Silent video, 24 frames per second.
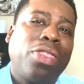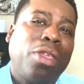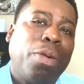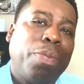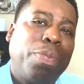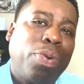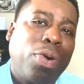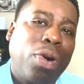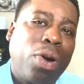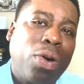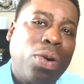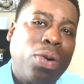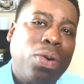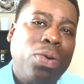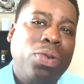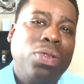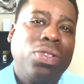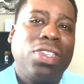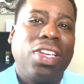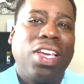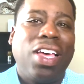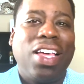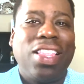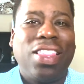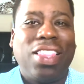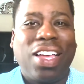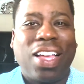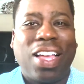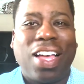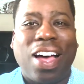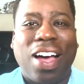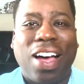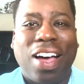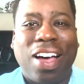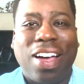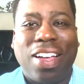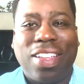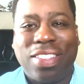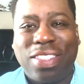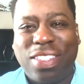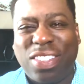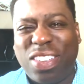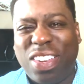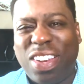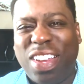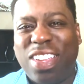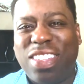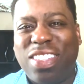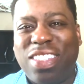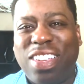the pros and the cons. So let's